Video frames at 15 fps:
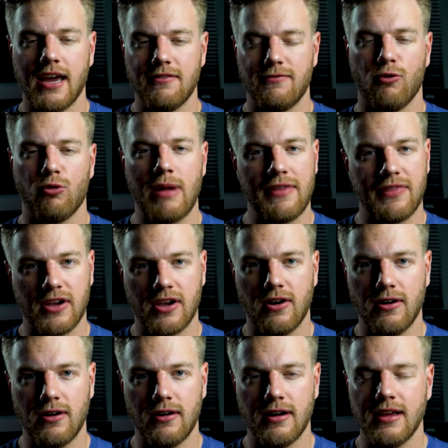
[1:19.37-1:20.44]
and format the
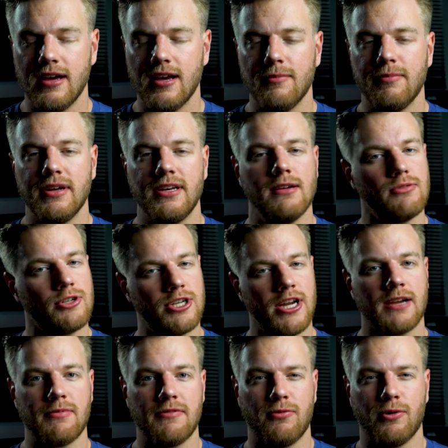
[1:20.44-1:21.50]
card, but double
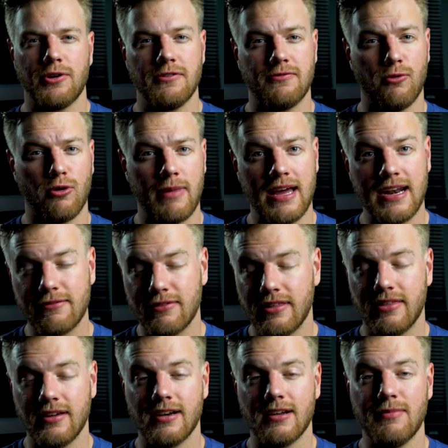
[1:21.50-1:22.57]
check before you format
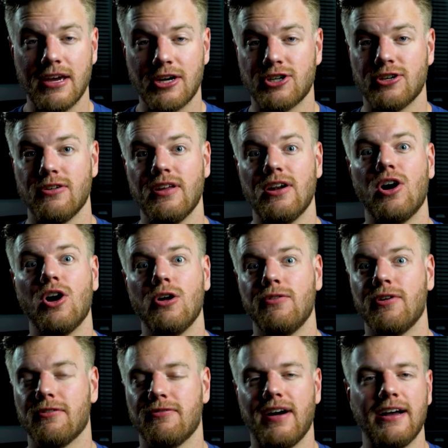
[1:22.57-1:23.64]
everything to make sure that all of
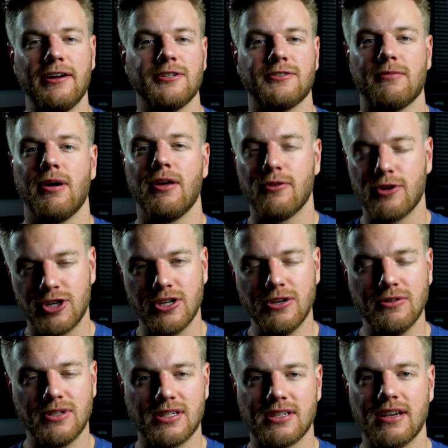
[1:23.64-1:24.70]
your files from other
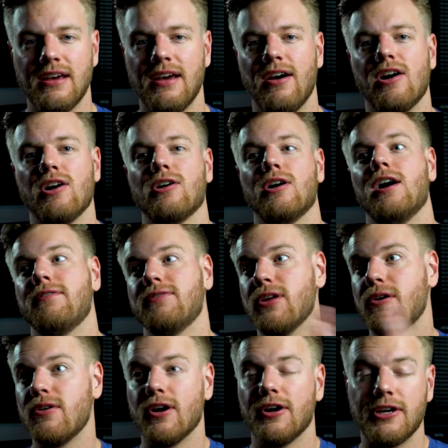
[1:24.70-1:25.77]
shoots are
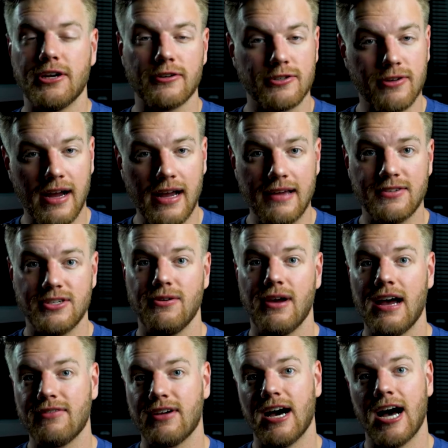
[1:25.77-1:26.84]
offloaded onto your drives, you
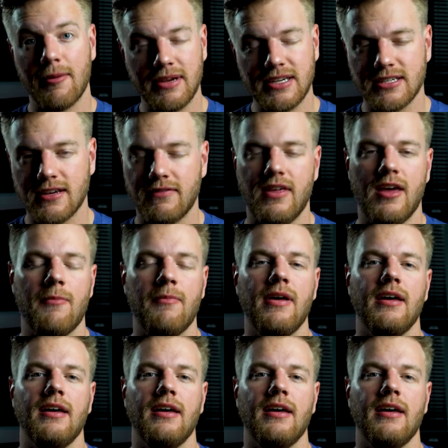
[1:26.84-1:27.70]
have copies of them,